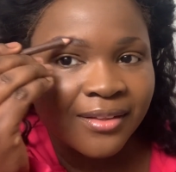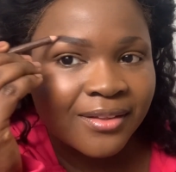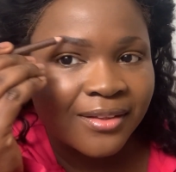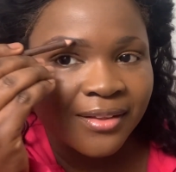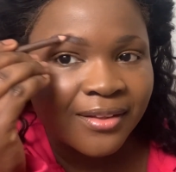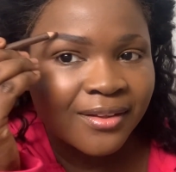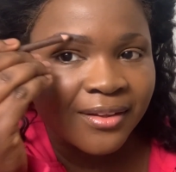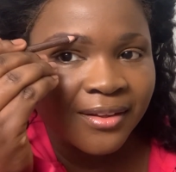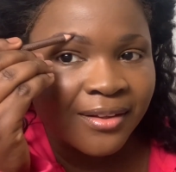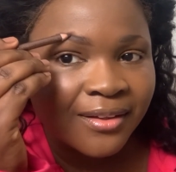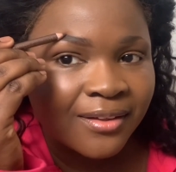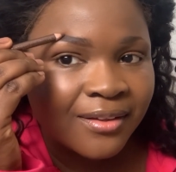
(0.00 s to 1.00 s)
Yeah,
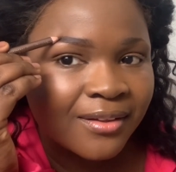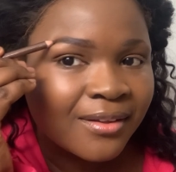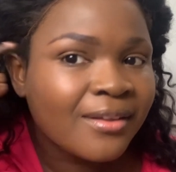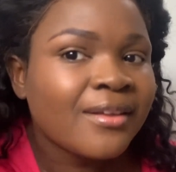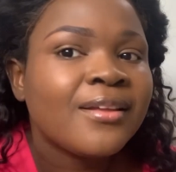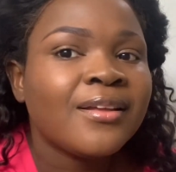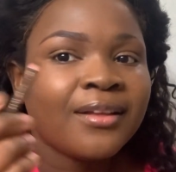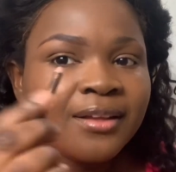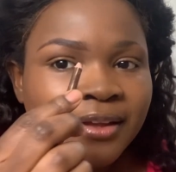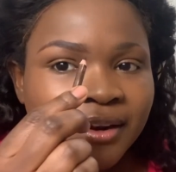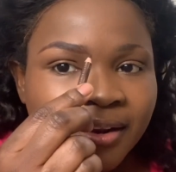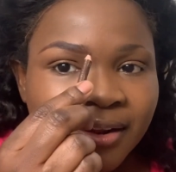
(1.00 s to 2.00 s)

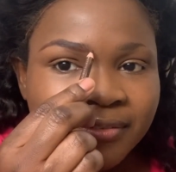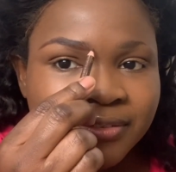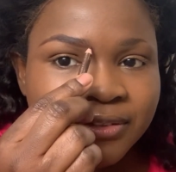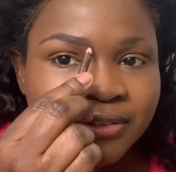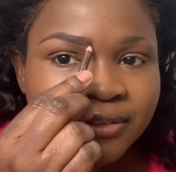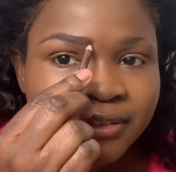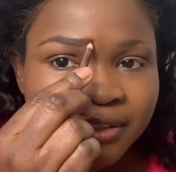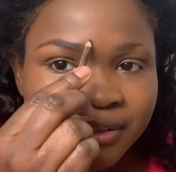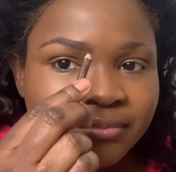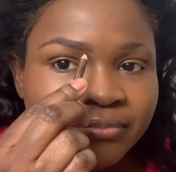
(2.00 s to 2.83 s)
and I love to,